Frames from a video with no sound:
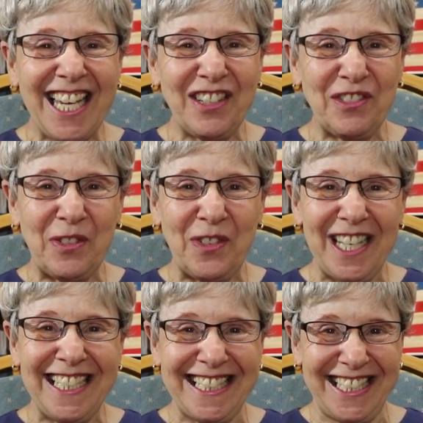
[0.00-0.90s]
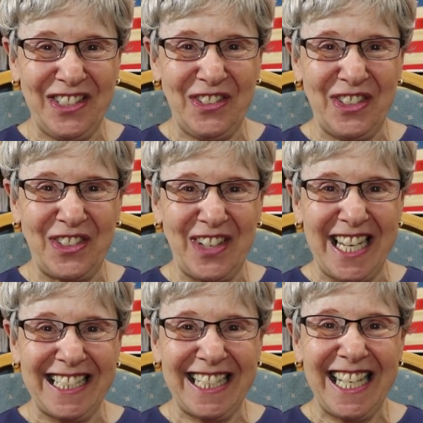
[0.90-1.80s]
everyone, it's Nonna
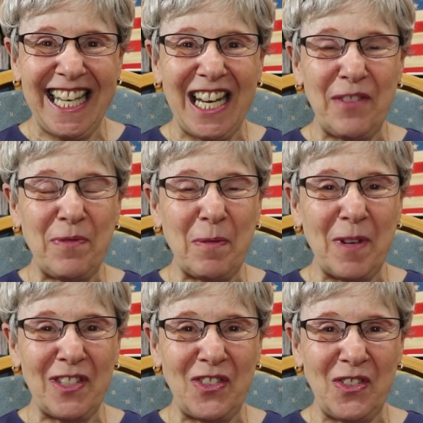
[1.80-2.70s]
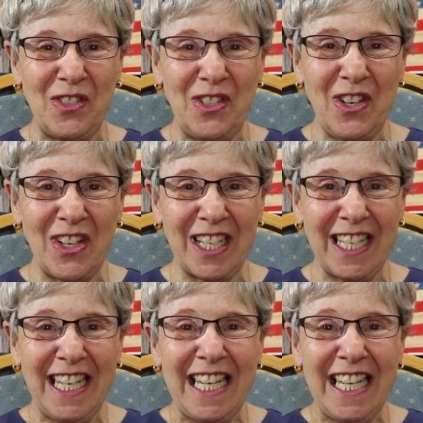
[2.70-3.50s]
Grace, and I'm from Western New York.